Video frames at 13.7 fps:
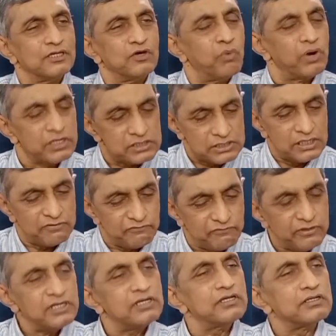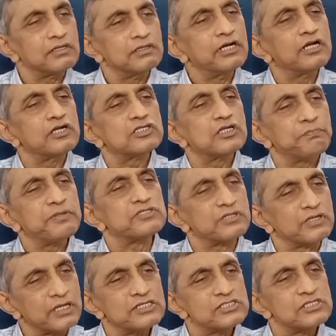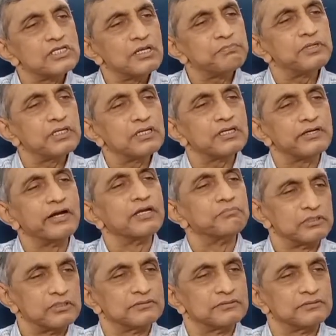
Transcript: Once they feel a leadership is reasonably credible